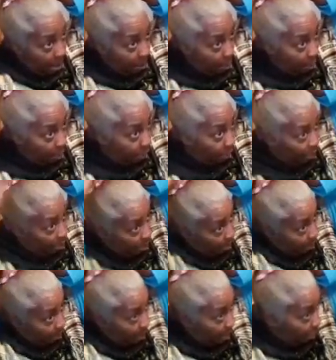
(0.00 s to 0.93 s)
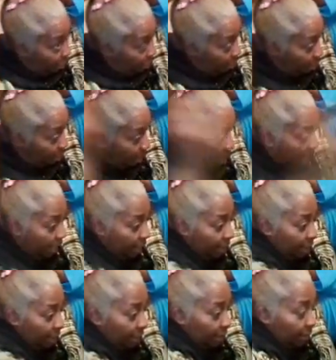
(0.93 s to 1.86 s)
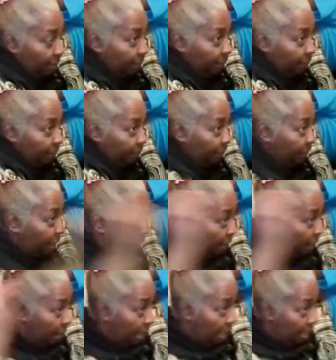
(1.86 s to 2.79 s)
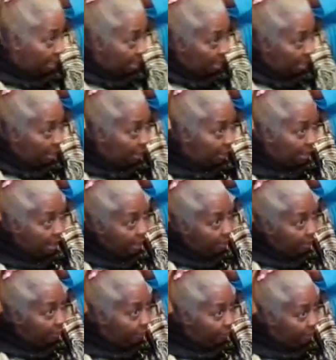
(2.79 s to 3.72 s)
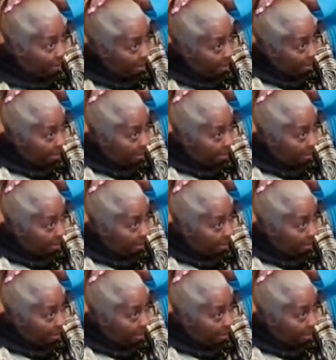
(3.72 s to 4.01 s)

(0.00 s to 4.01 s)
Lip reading: I'm also going to make sure that I get a lot of